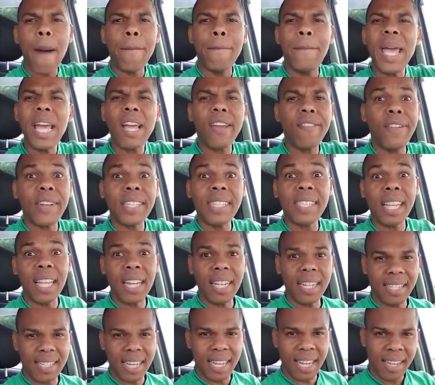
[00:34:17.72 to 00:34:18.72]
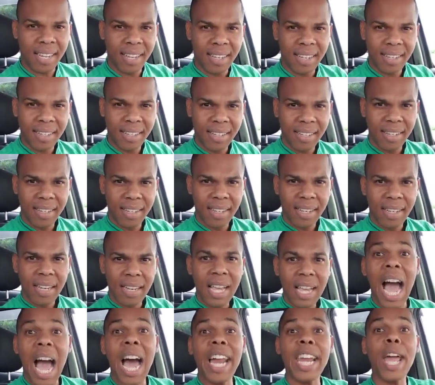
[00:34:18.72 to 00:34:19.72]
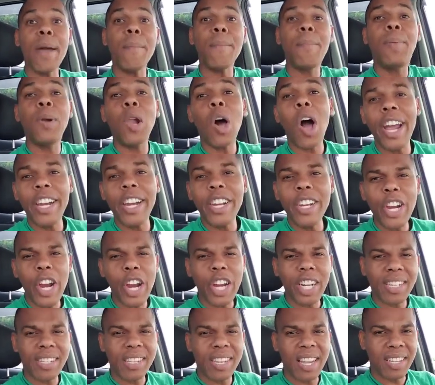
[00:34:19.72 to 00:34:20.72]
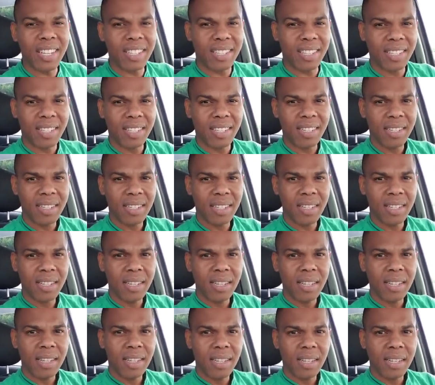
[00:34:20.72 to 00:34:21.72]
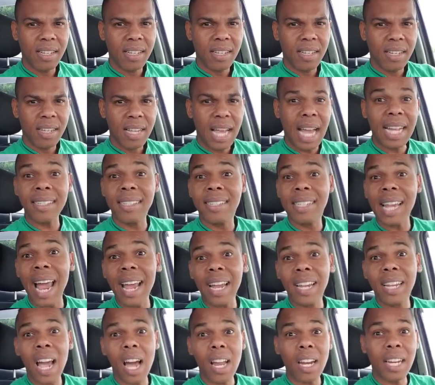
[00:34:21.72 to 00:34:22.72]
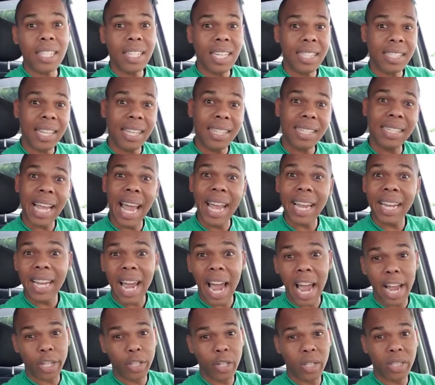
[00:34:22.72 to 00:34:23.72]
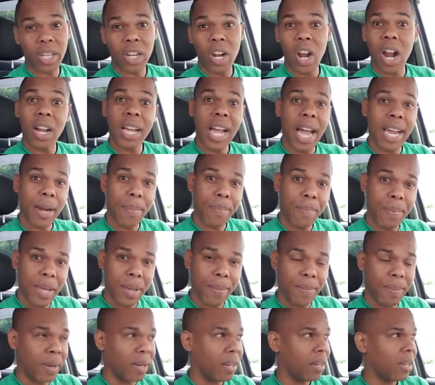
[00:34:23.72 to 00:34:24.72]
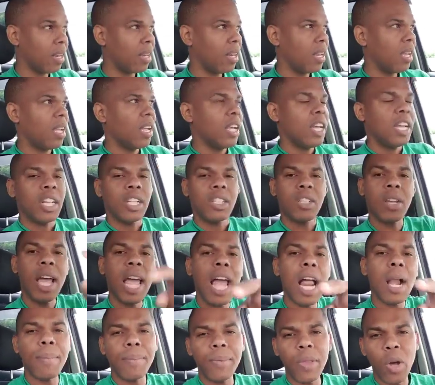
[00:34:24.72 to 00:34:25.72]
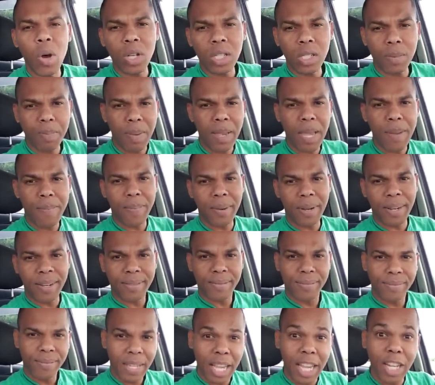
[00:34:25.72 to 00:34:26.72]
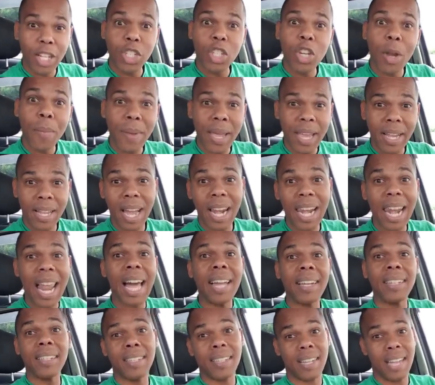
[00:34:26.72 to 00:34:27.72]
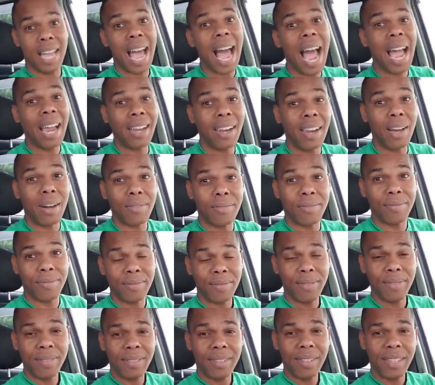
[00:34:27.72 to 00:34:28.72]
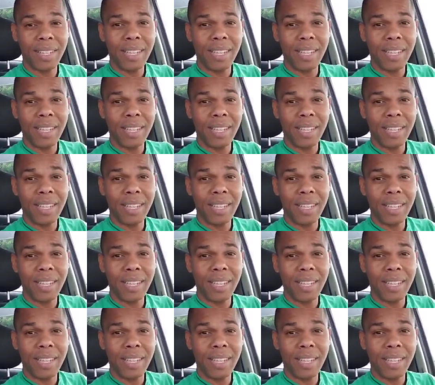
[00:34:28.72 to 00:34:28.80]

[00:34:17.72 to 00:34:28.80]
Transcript: a big facility and employ nurses and psychologists and psychiatrists and all kind of people to help those people in Jamaica land I love.